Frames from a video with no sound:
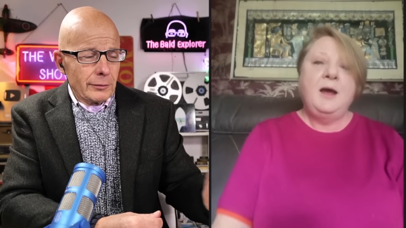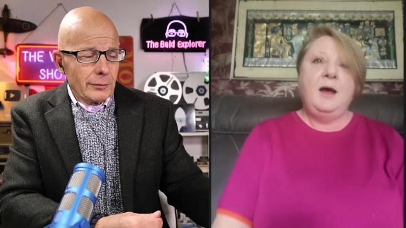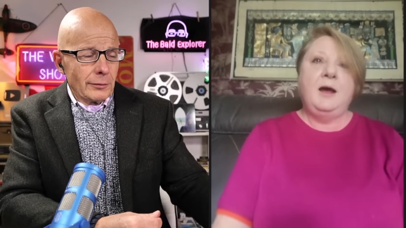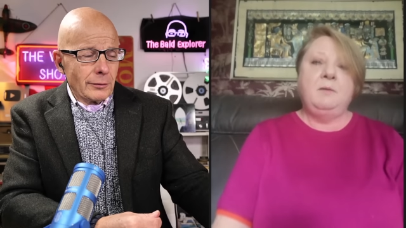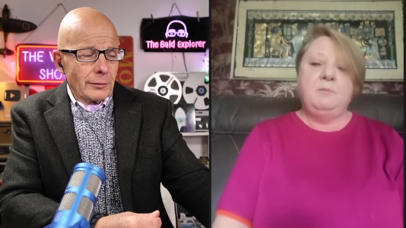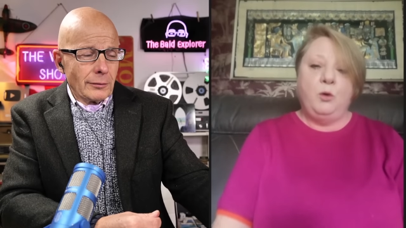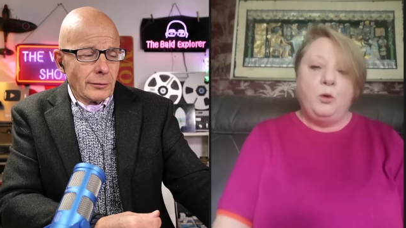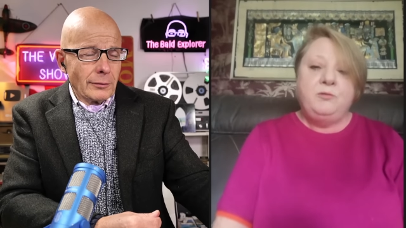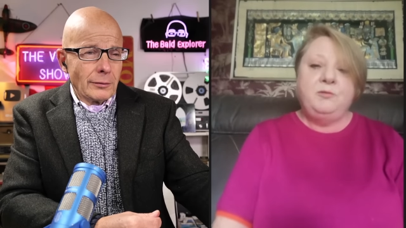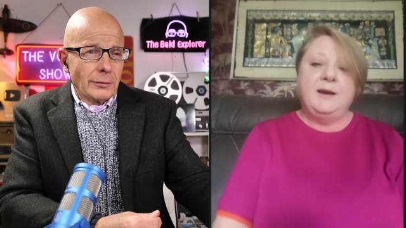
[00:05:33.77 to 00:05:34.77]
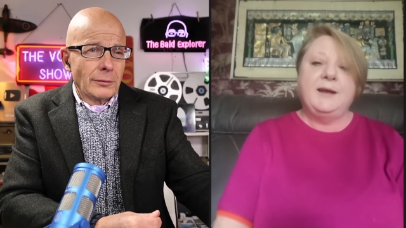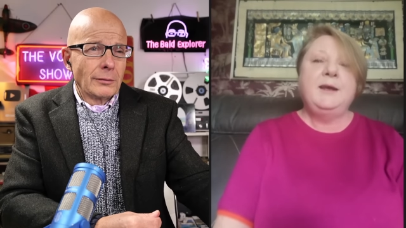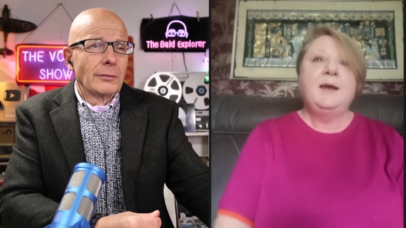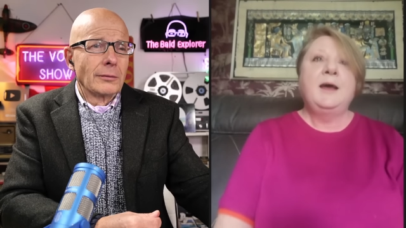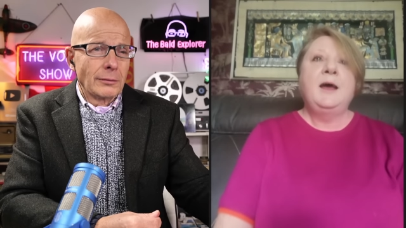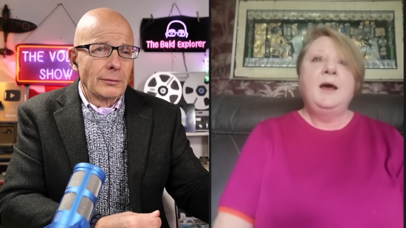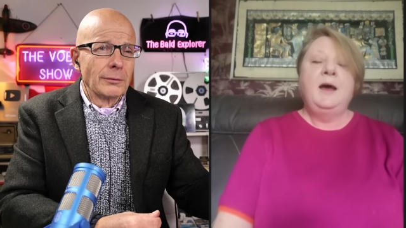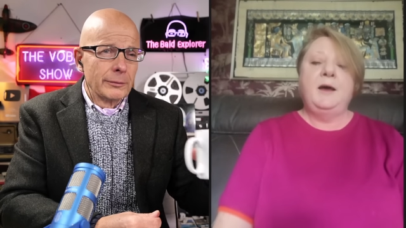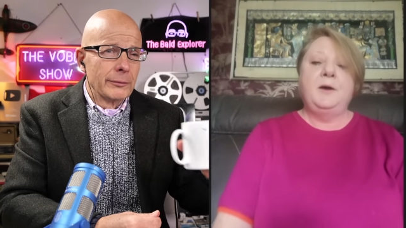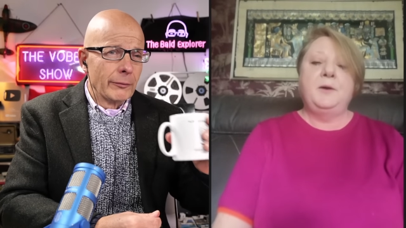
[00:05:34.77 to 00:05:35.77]
Speaker 1: uh, lawfully.
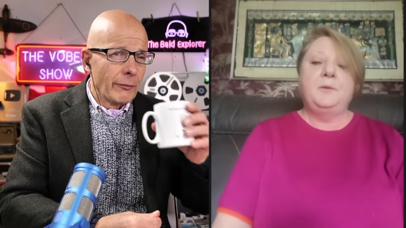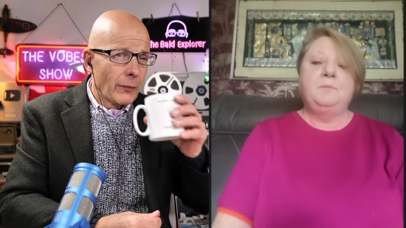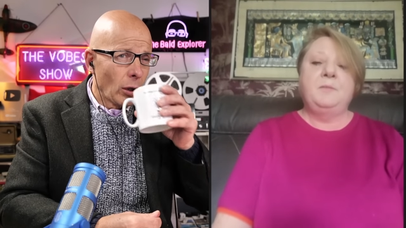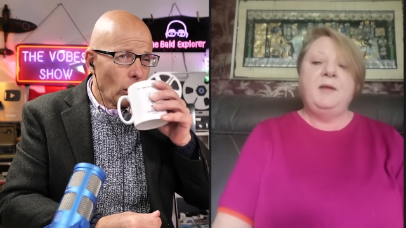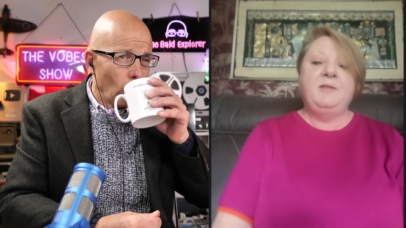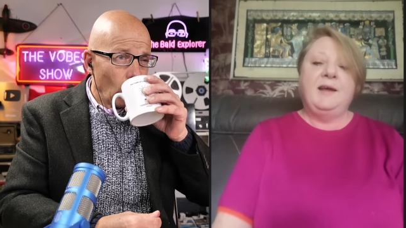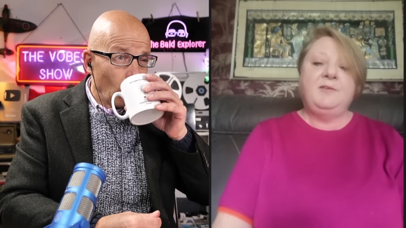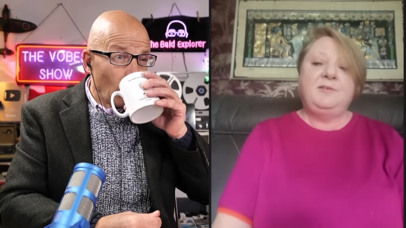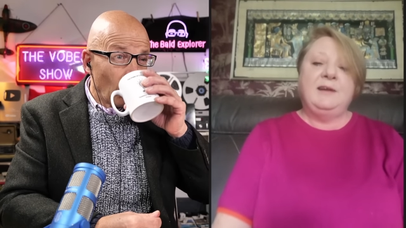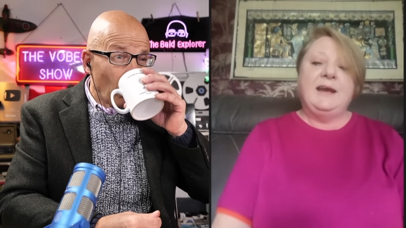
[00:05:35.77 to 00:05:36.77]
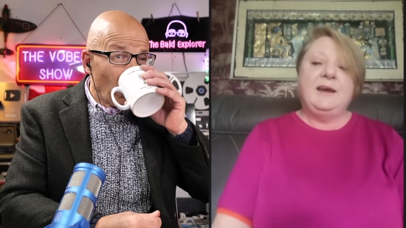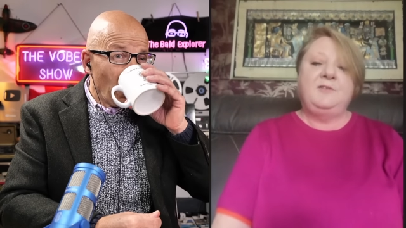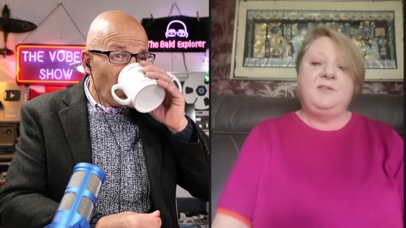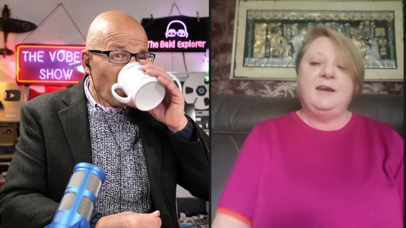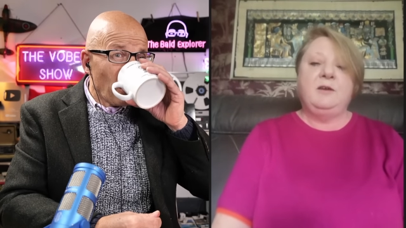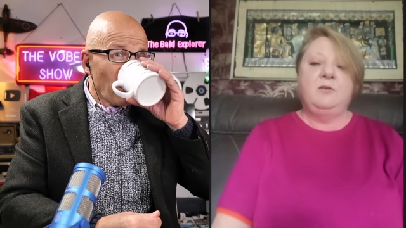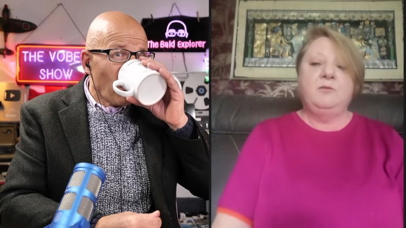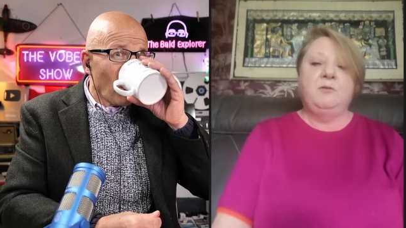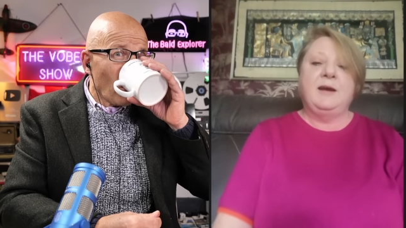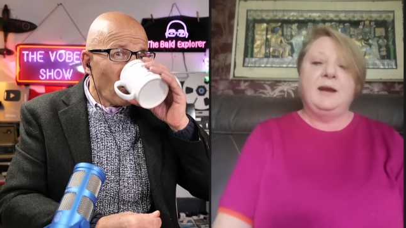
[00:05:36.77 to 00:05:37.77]
Um, and that's linked in
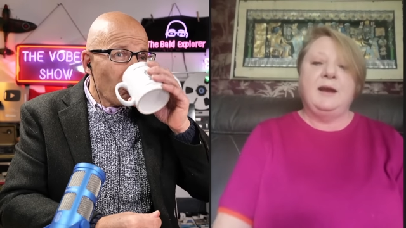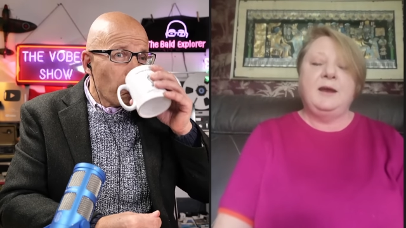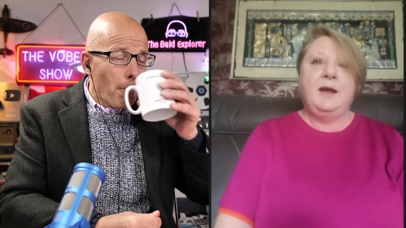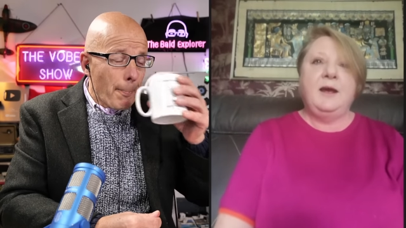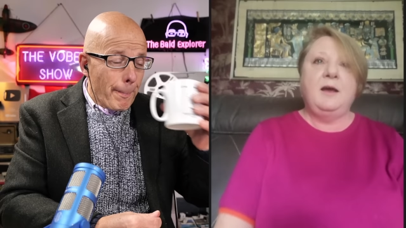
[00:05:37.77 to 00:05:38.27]
really